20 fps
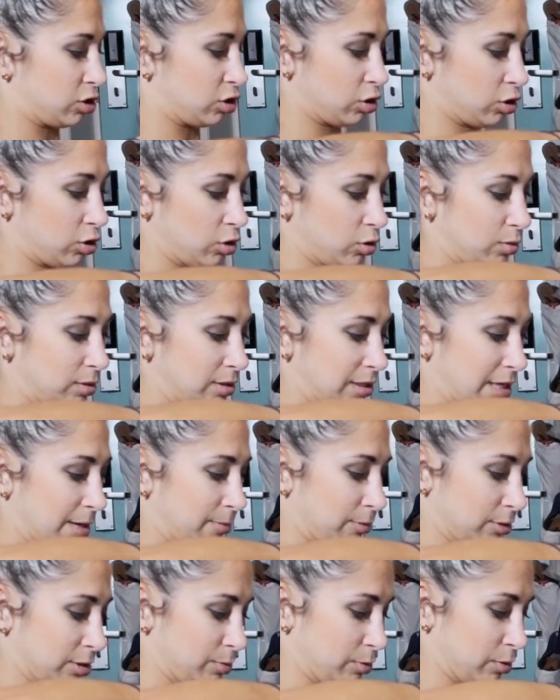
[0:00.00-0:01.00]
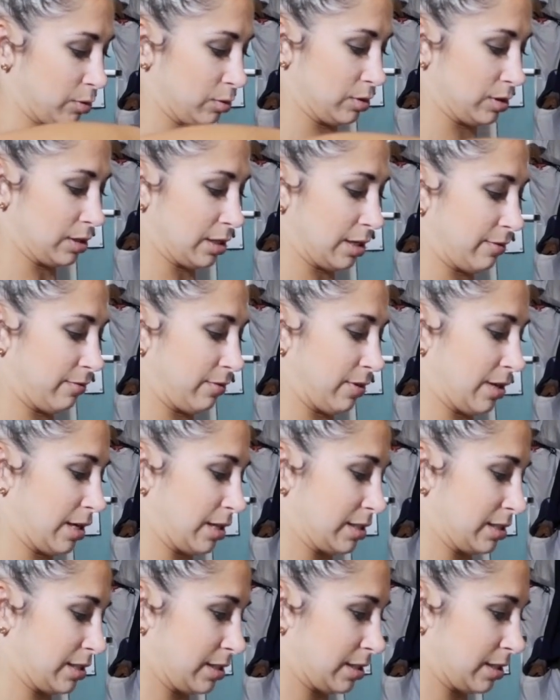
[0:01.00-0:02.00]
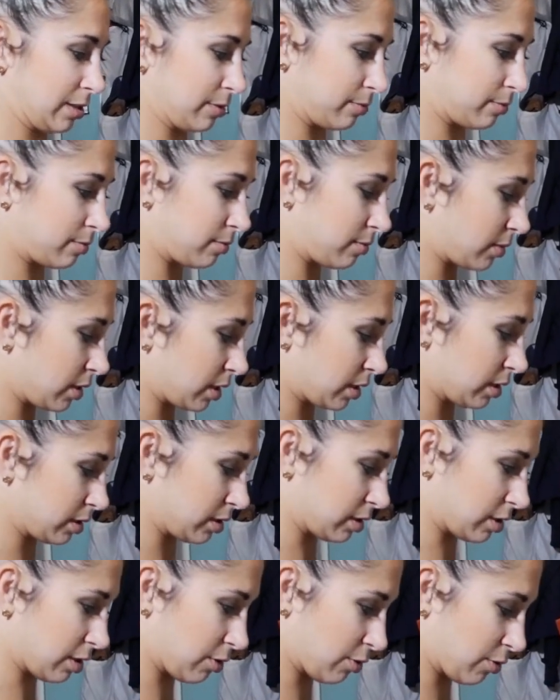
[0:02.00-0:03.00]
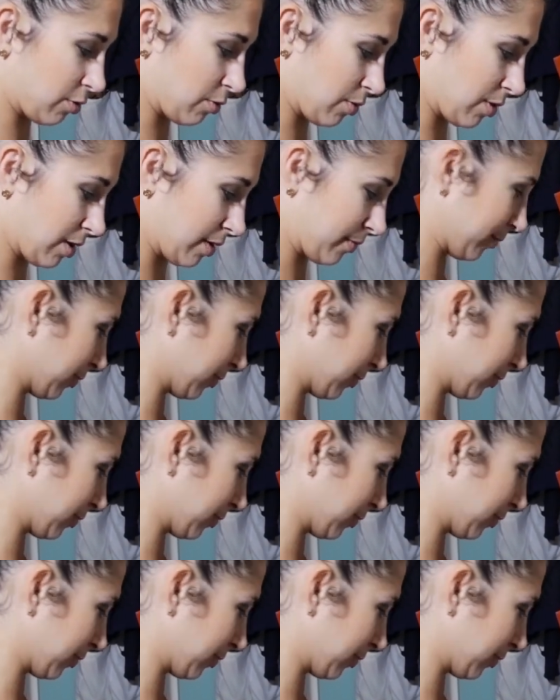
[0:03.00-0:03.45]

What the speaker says: 2 tablespoons of this. So